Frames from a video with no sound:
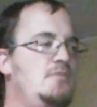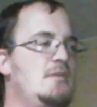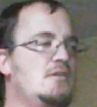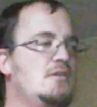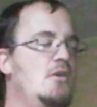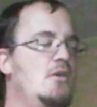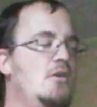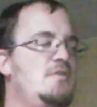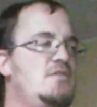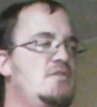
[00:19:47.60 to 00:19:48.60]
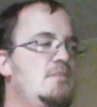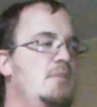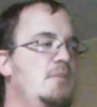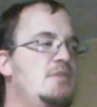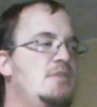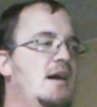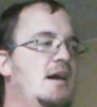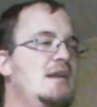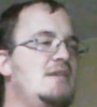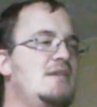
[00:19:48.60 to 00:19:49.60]
Because Paige refused
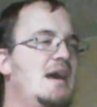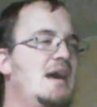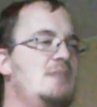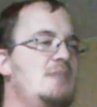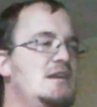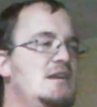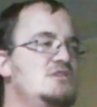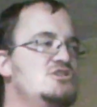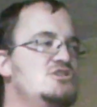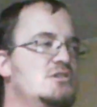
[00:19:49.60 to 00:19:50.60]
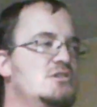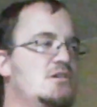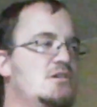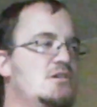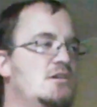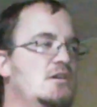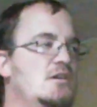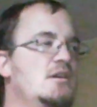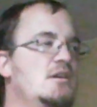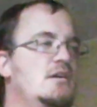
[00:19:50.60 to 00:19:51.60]
to acknowledge that maybe she
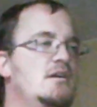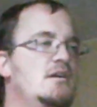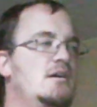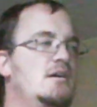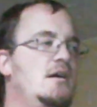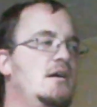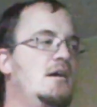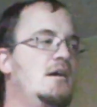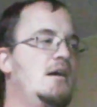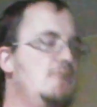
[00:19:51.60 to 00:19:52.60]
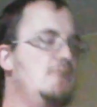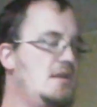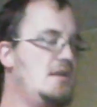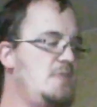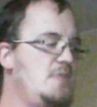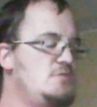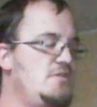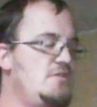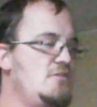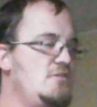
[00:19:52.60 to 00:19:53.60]
was wrong in spreading the, the
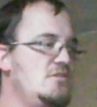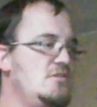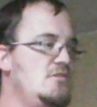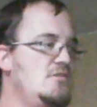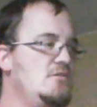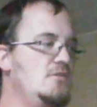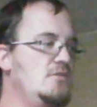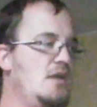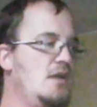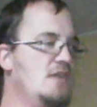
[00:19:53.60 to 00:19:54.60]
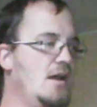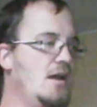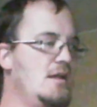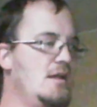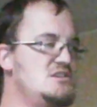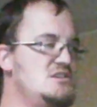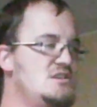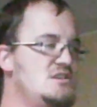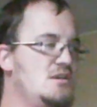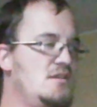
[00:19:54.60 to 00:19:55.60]
rhetoric about Emma that
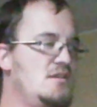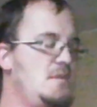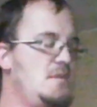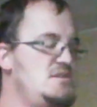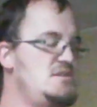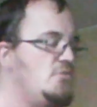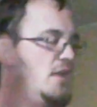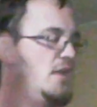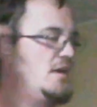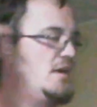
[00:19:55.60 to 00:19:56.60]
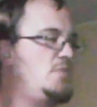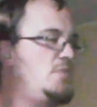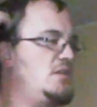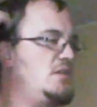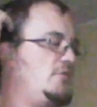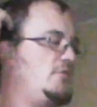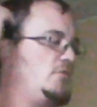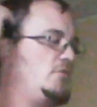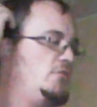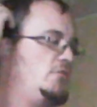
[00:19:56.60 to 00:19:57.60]
made Emma unpopular.
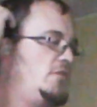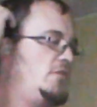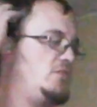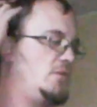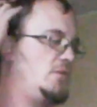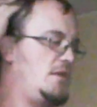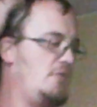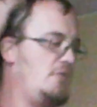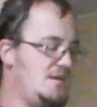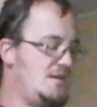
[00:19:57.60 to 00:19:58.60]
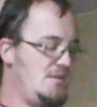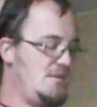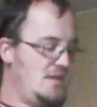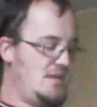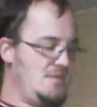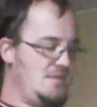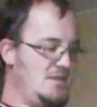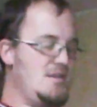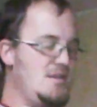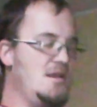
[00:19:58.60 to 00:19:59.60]
But that's as far as I'm going to go with this.
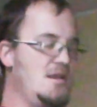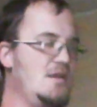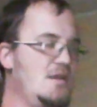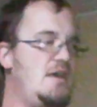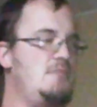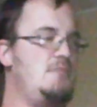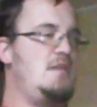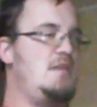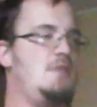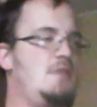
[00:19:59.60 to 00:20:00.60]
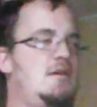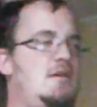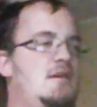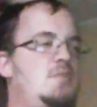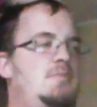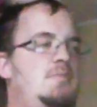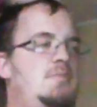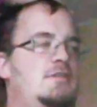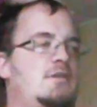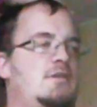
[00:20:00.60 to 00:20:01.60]
So I got
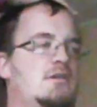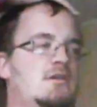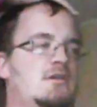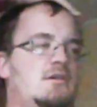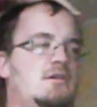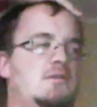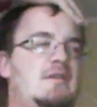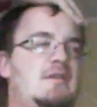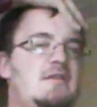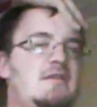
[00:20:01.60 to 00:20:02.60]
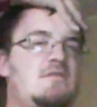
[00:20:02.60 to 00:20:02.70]
comments. Um,